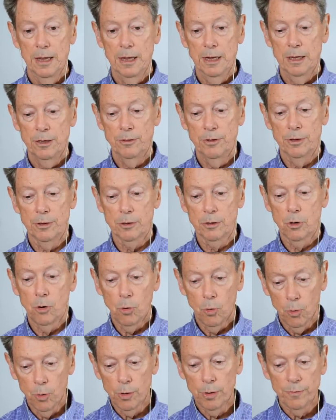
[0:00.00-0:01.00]
In the
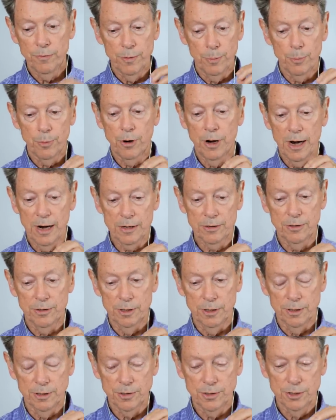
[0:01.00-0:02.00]
core of the
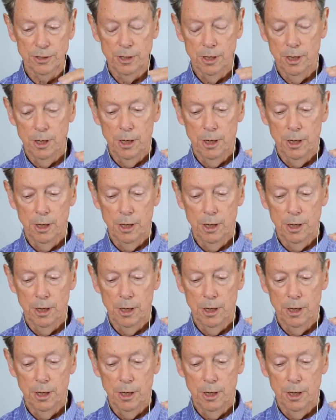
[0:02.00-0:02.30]
practice,